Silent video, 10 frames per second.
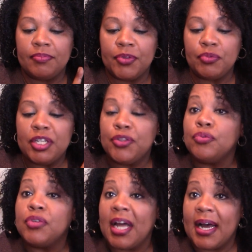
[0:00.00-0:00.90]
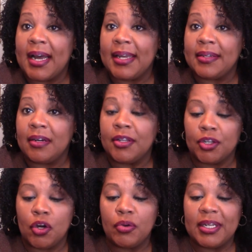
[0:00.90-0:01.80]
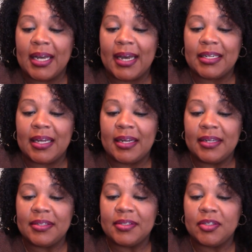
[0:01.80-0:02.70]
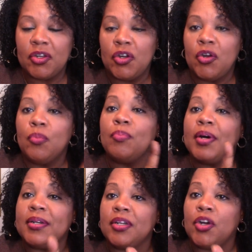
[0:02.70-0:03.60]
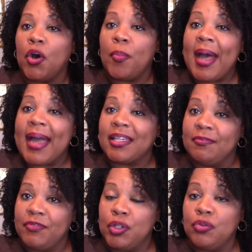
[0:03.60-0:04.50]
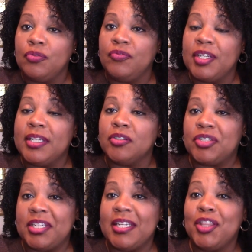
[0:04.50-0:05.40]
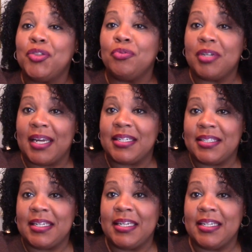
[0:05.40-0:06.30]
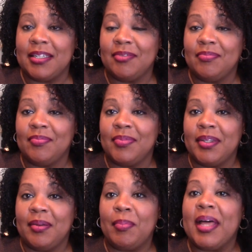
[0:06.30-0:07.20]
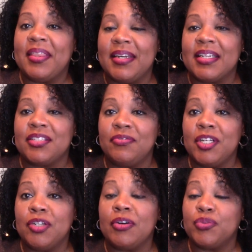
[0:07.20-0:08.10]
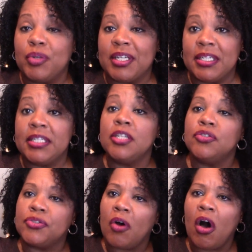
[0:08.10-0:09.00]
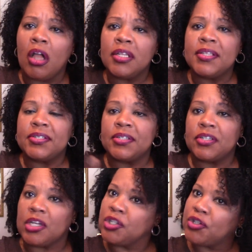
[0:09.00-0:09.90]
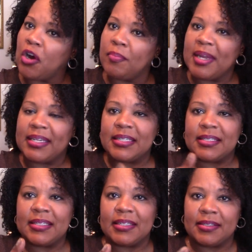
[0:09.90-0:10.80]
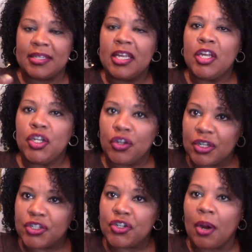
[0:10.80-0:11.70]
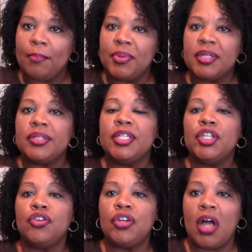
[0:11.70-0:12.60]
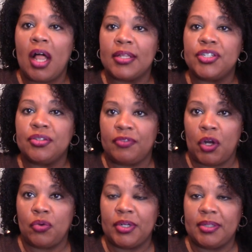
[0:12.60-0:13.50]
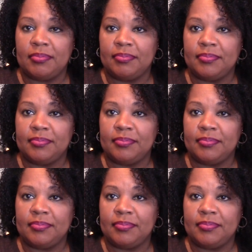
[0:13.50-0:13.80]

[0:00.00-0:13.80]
3 through 9 on the coding guidelines, but go back and view videos 10 through 19 by the next video as we continue. So all of this is going to start making sense. You're going to start building your knowledge of coding.